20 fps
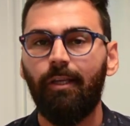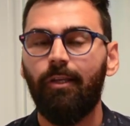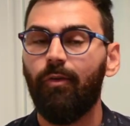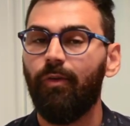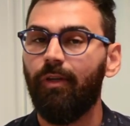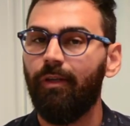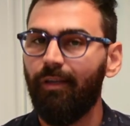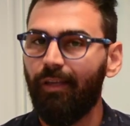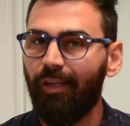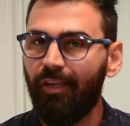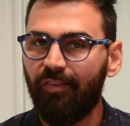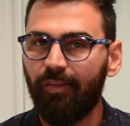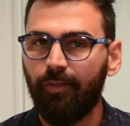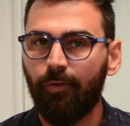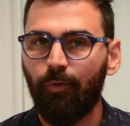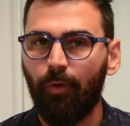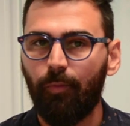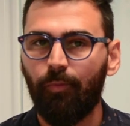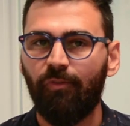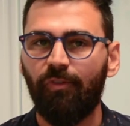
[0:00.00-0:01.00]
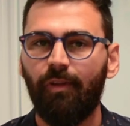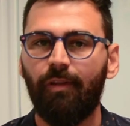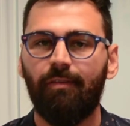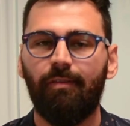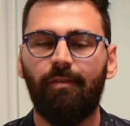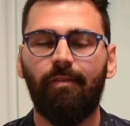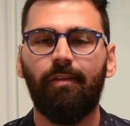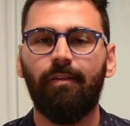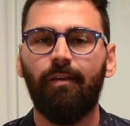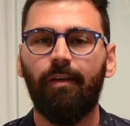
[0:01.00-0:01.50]
you can easily
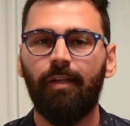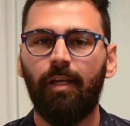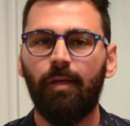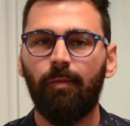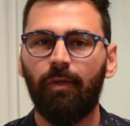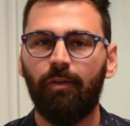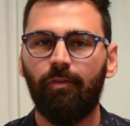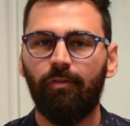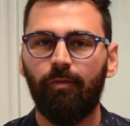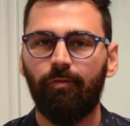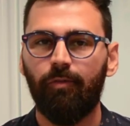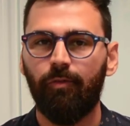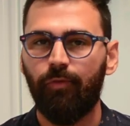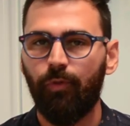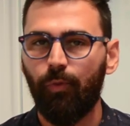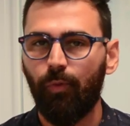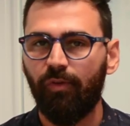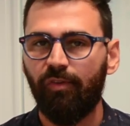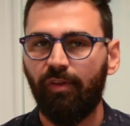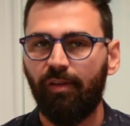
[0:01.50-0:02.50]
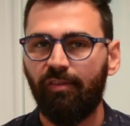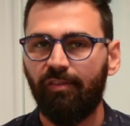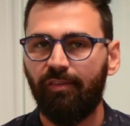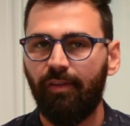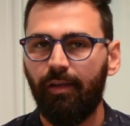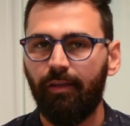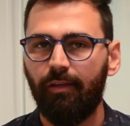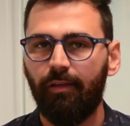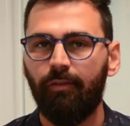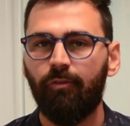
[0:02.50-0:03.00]
represent the dynamics of the fuel cell
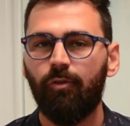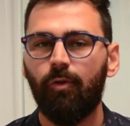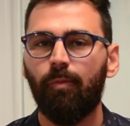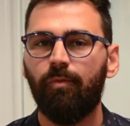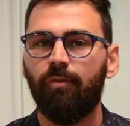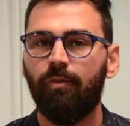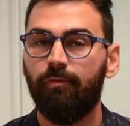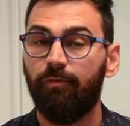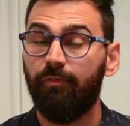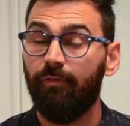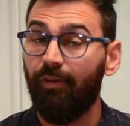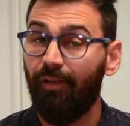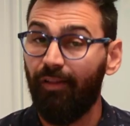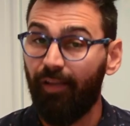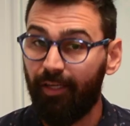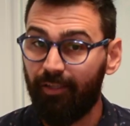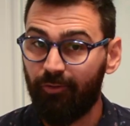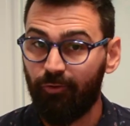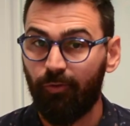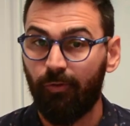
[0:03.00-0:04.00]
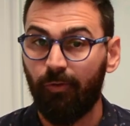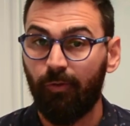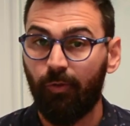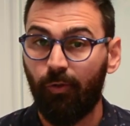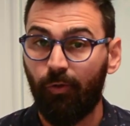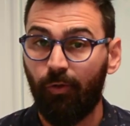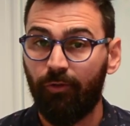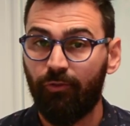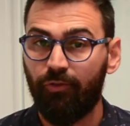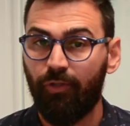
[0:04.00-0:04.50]
stack in terms of electrical
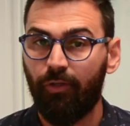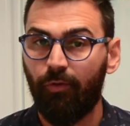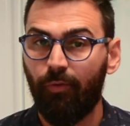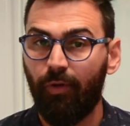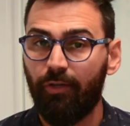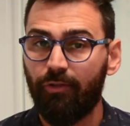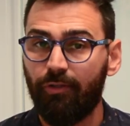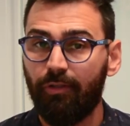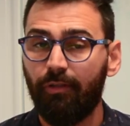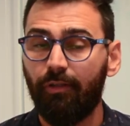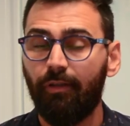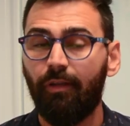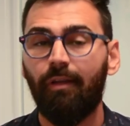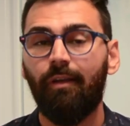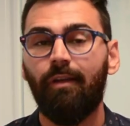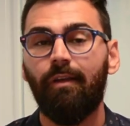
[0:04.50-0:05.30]
current generation,